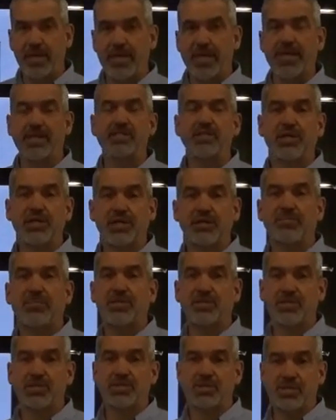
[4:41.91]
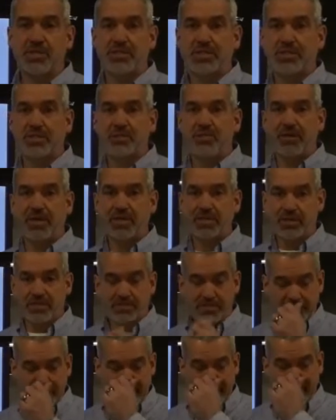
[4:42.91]
is in an emergency situation,
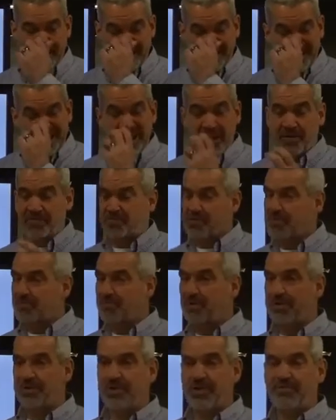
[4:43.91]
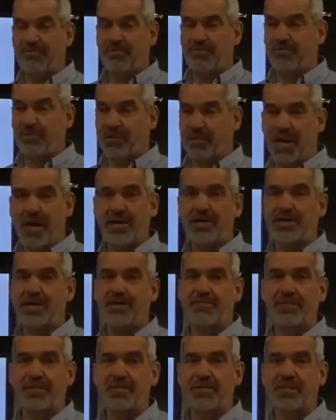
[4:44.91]
okay? If you've got to
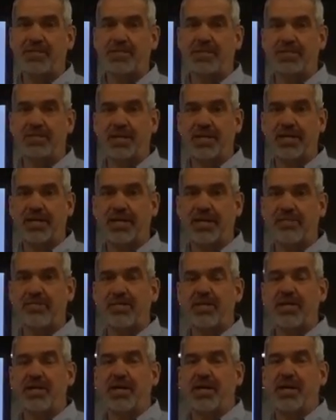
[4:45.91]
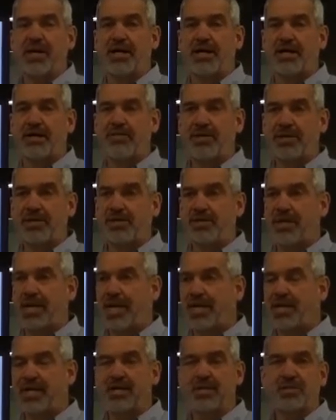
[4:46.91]
have that thing shut down and you
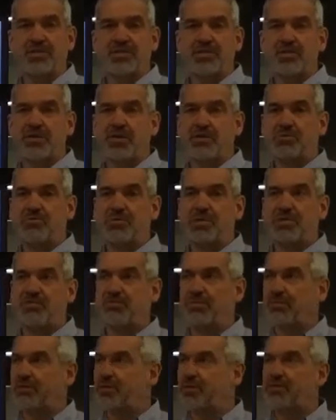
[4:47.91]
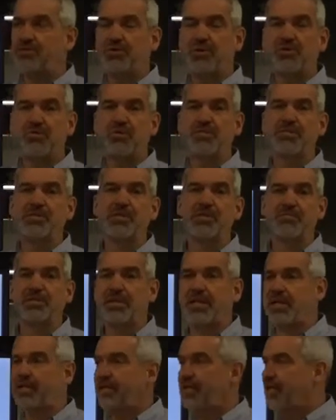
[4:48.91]
can't get to the start switch from a control room or something
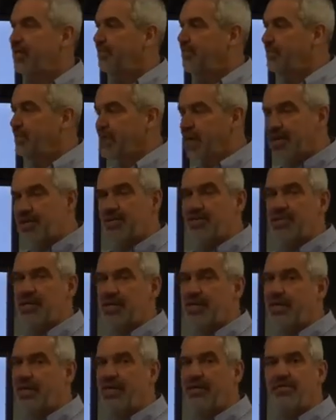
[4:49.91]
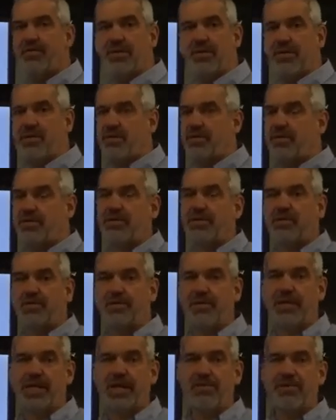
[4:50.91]
like that, you've got to shut down. You can do
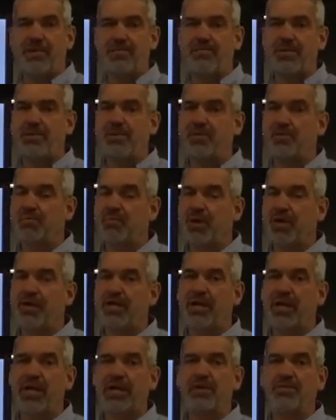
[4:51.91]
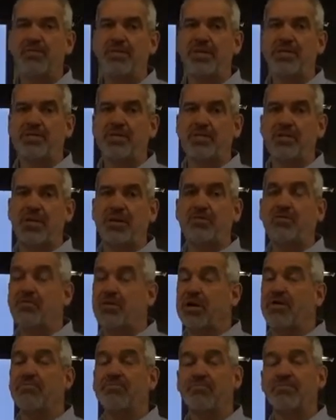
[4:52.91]
it that way, but you run a lot of risks there,
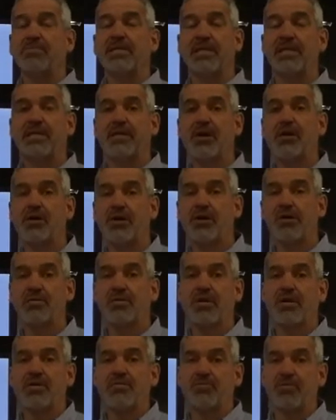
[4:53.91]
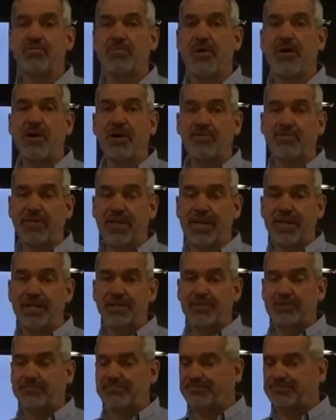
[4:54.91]
one of them being hurt from arc flash.